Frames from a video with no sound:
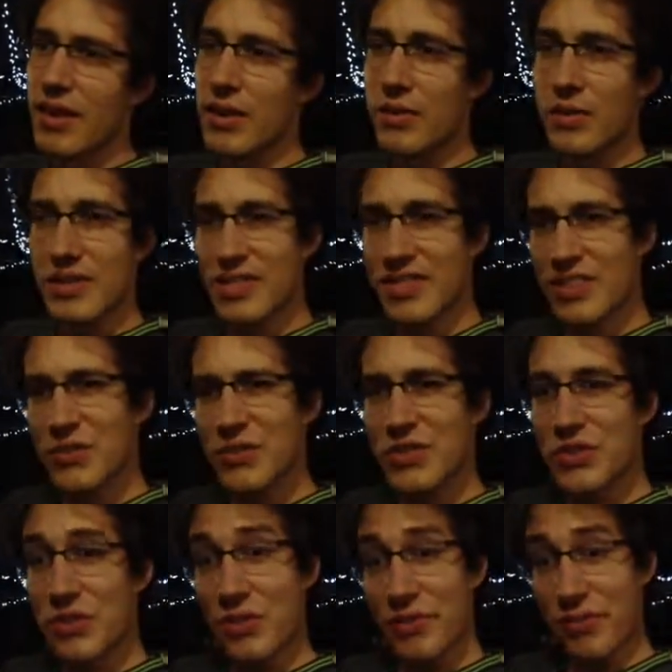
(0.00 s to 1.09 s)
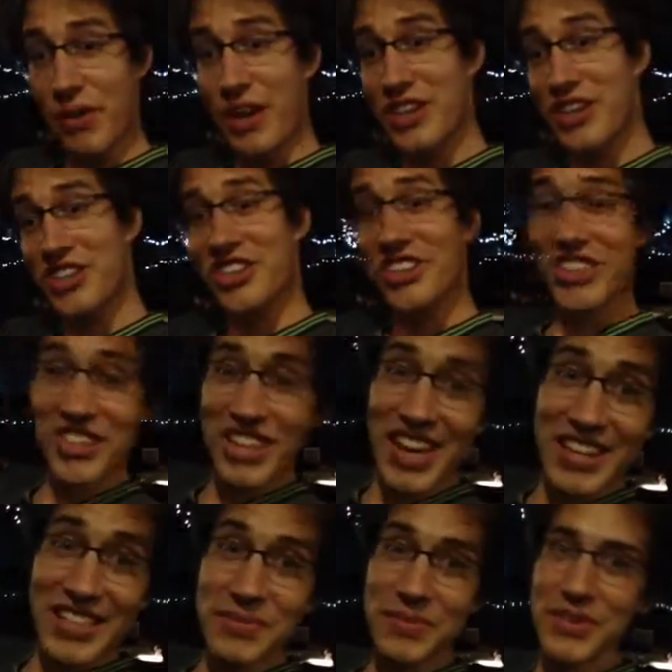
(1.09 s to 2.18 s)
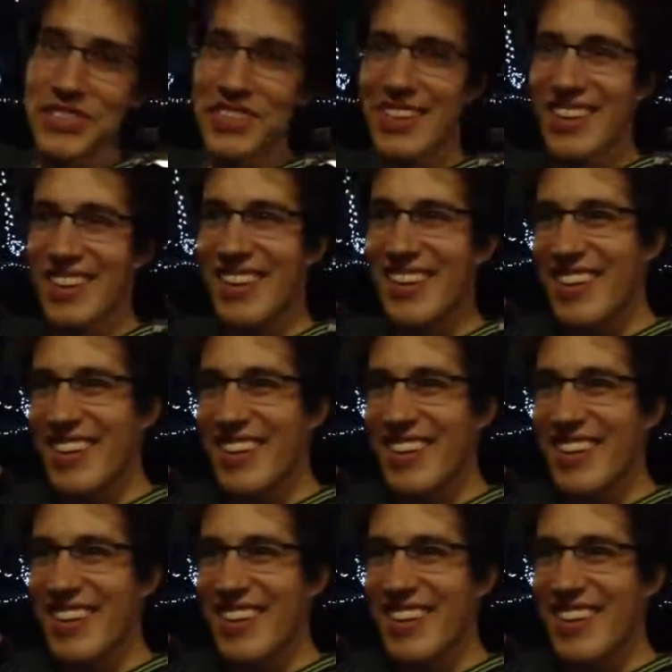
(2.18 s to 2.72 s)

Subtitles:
It was sort of French and jazz music.